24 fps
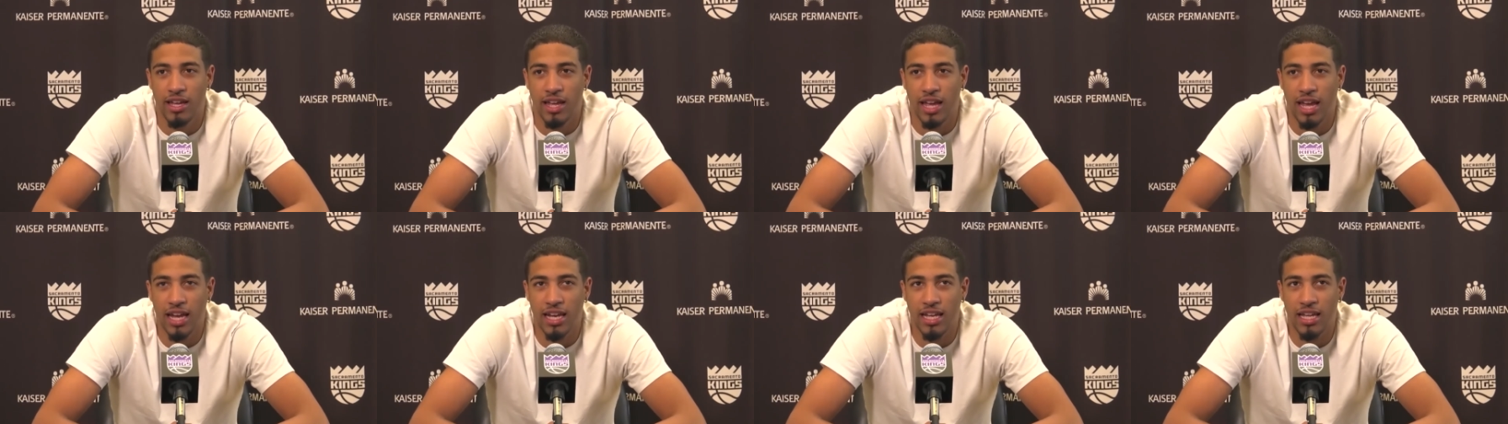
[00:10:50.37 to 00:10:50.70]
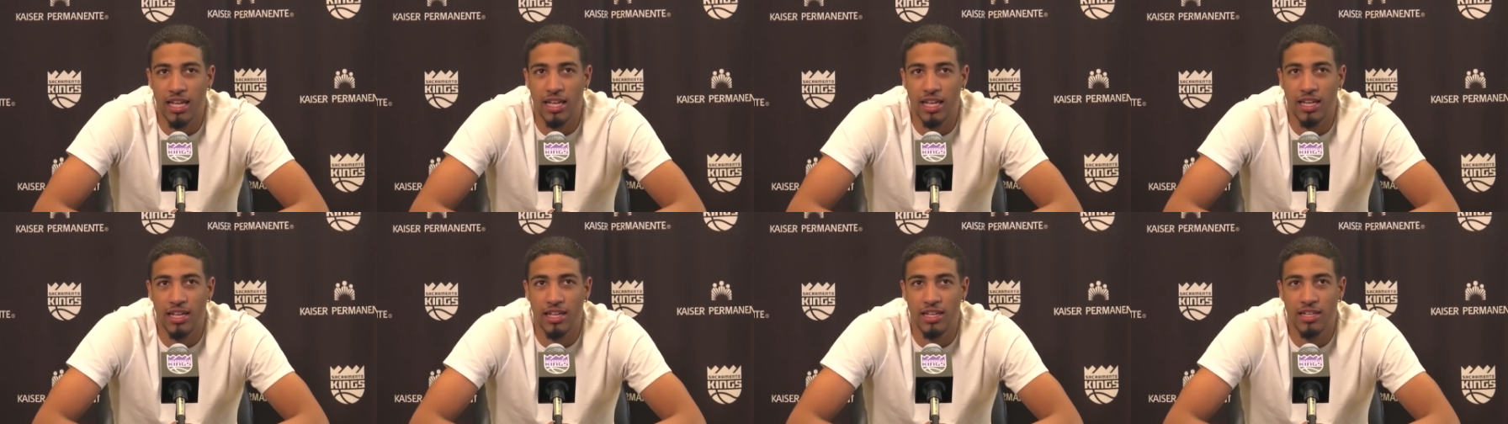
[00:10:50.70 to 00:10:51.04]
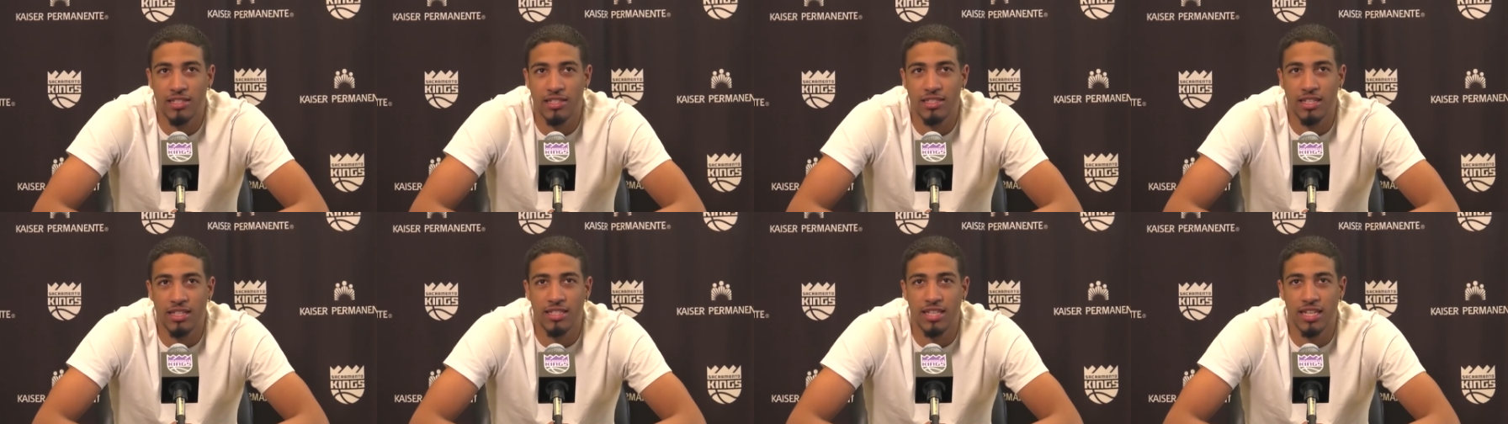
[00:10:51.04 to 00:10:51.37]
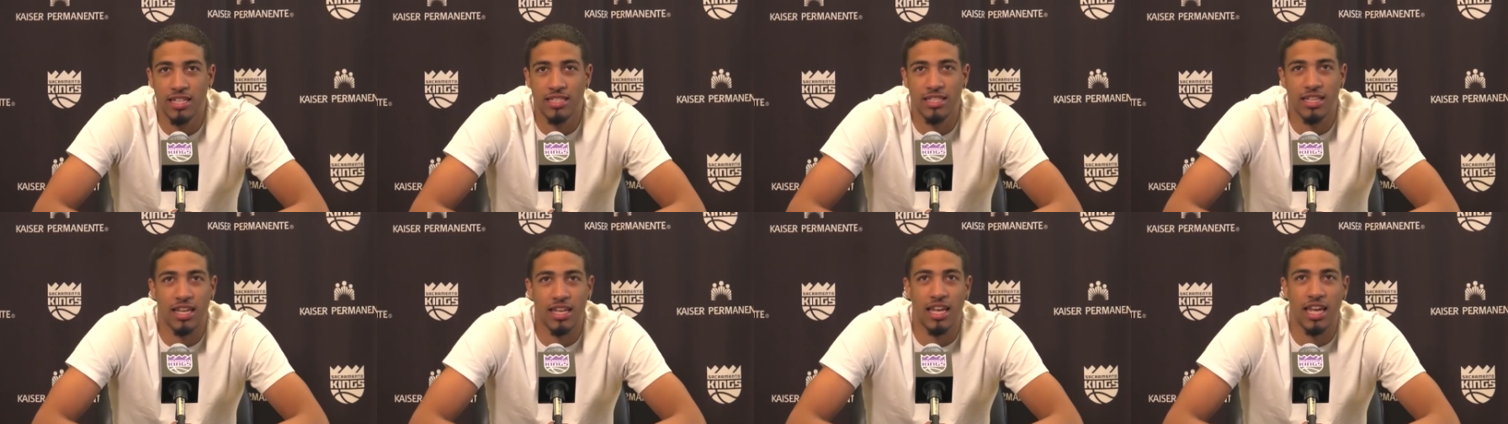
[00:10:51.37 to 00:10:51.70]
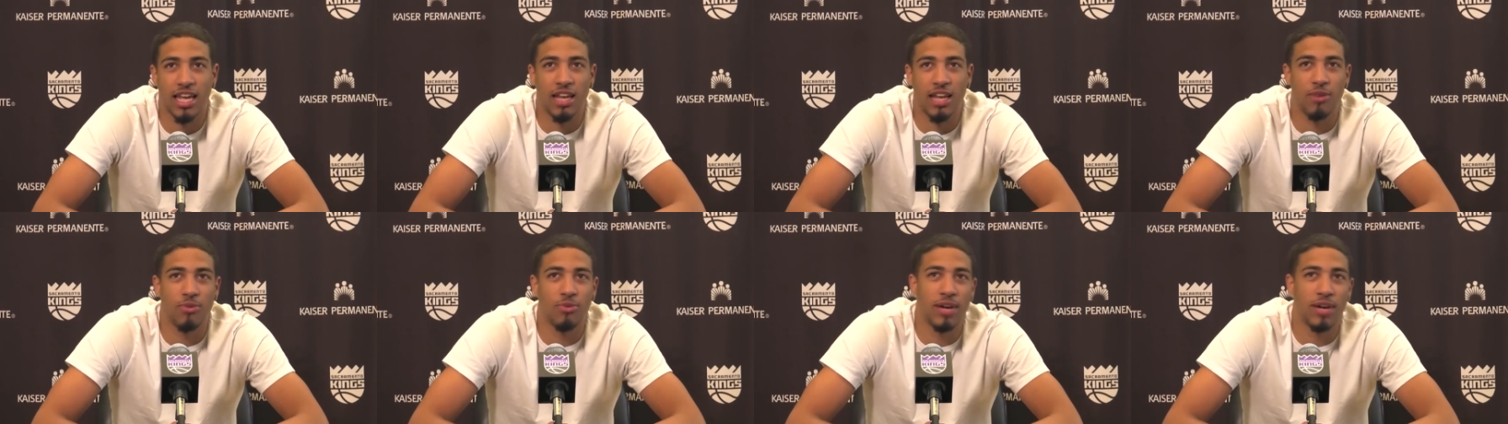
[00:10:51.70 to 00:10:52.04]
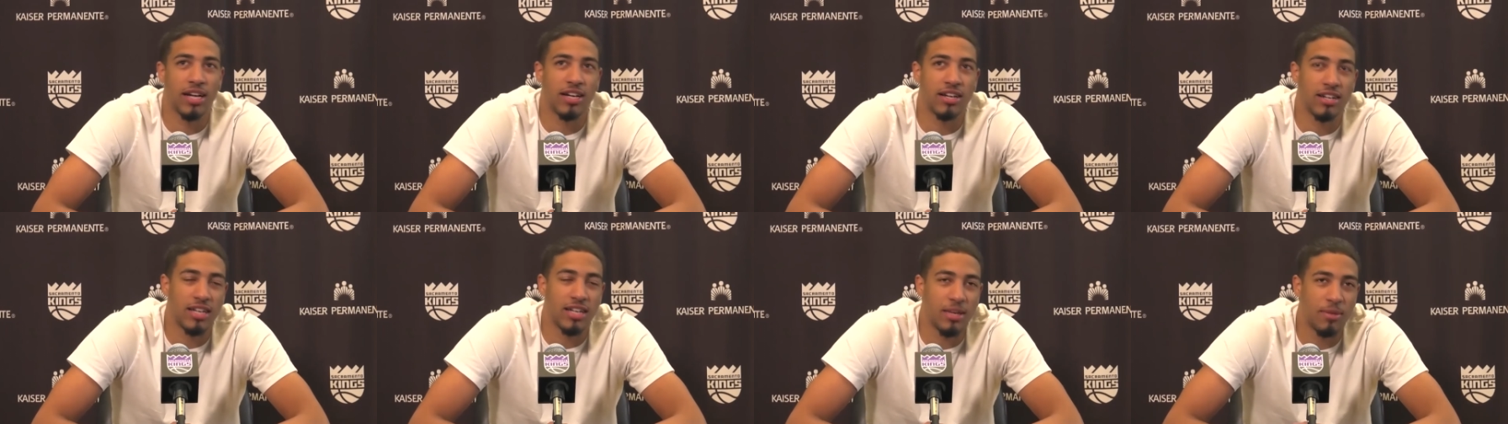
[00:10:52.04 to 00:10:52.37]
any statistic, any
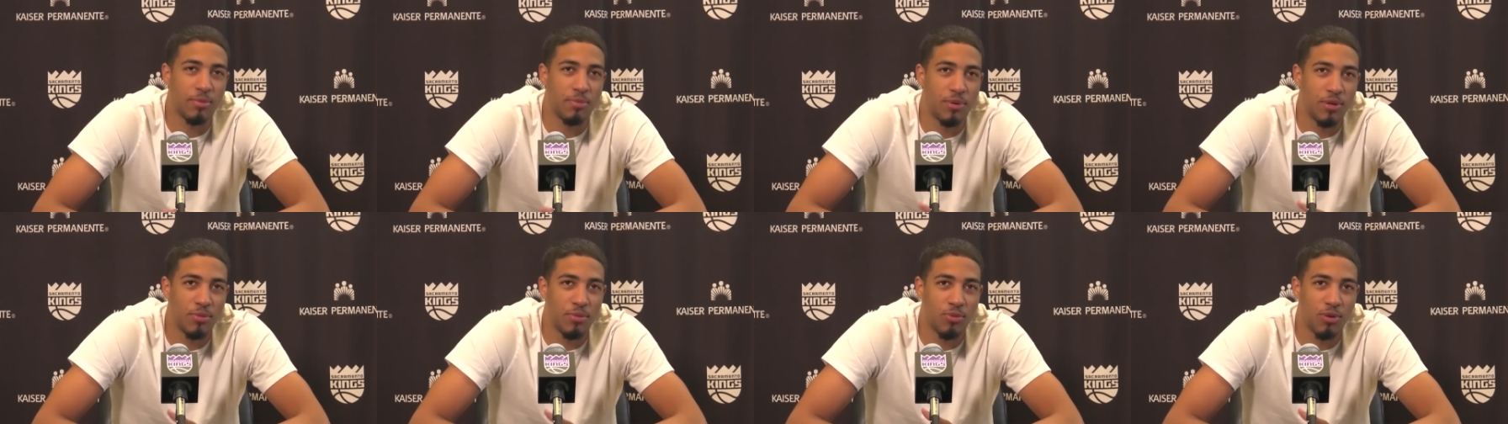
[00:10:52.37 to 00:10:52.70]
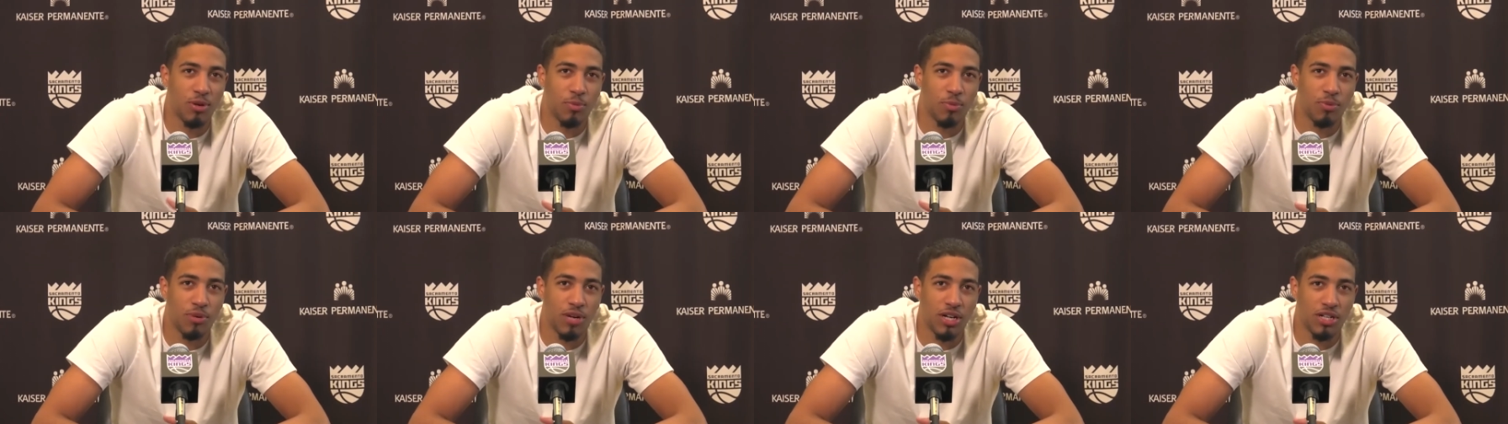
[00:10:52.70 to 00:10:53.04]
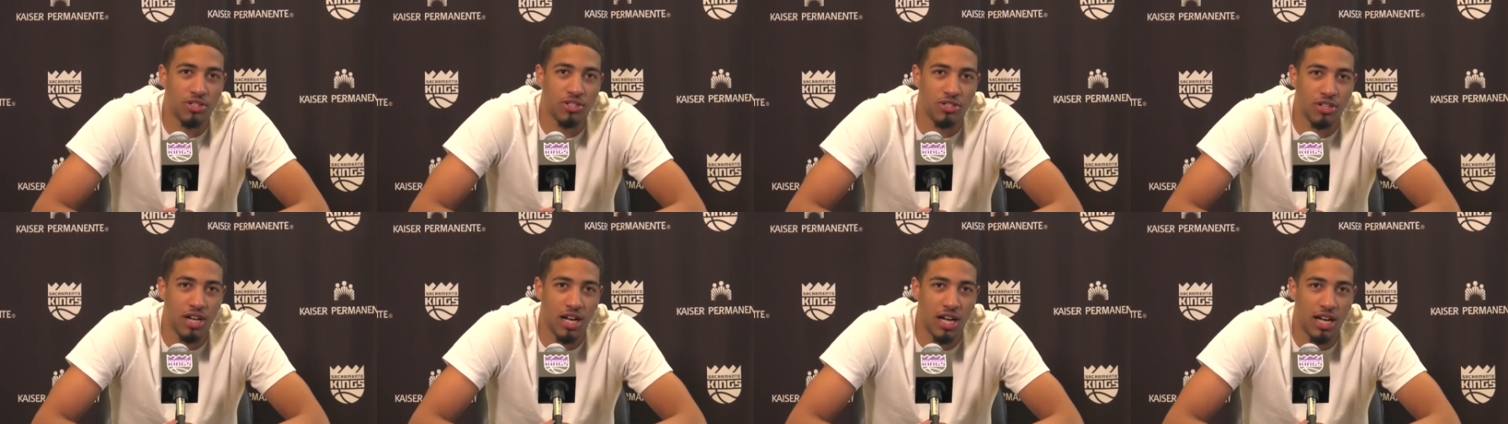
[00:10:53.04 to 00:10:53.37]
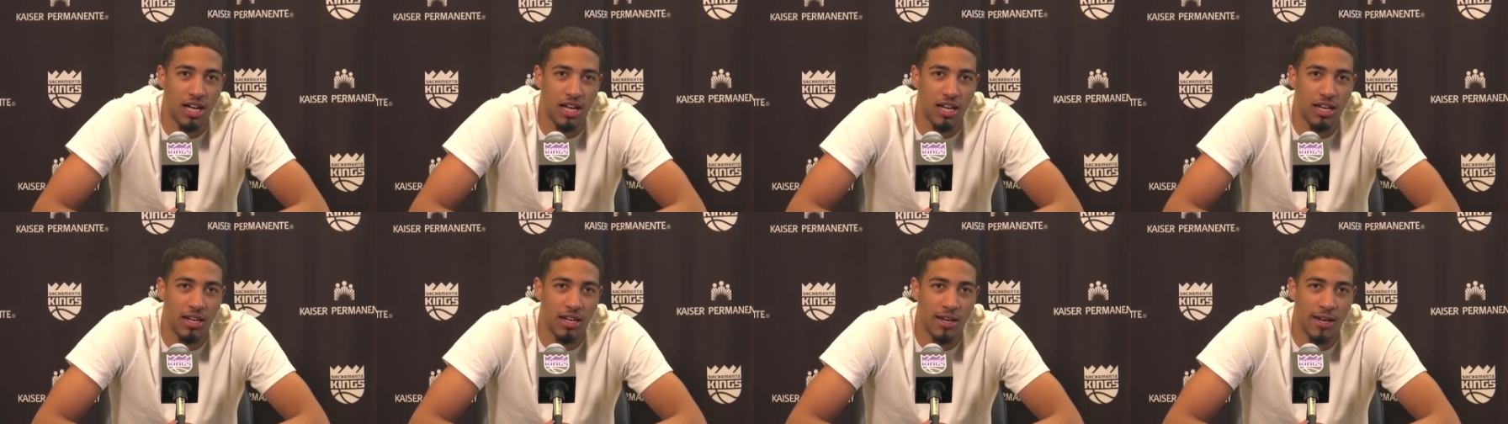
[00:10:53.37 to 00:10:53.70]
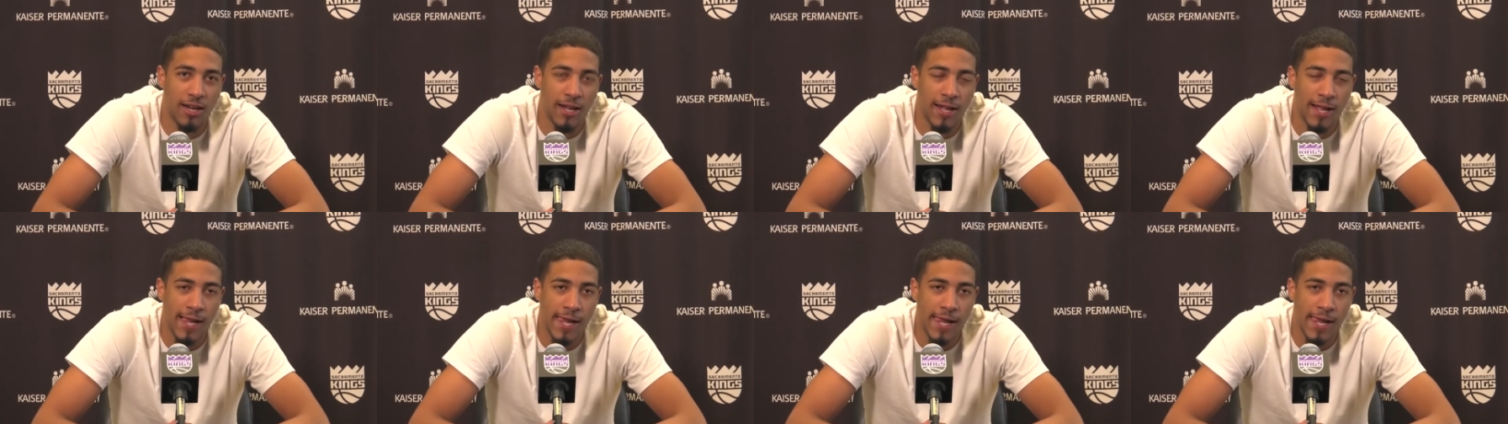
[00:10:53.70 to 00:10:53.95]
record can put more pressure on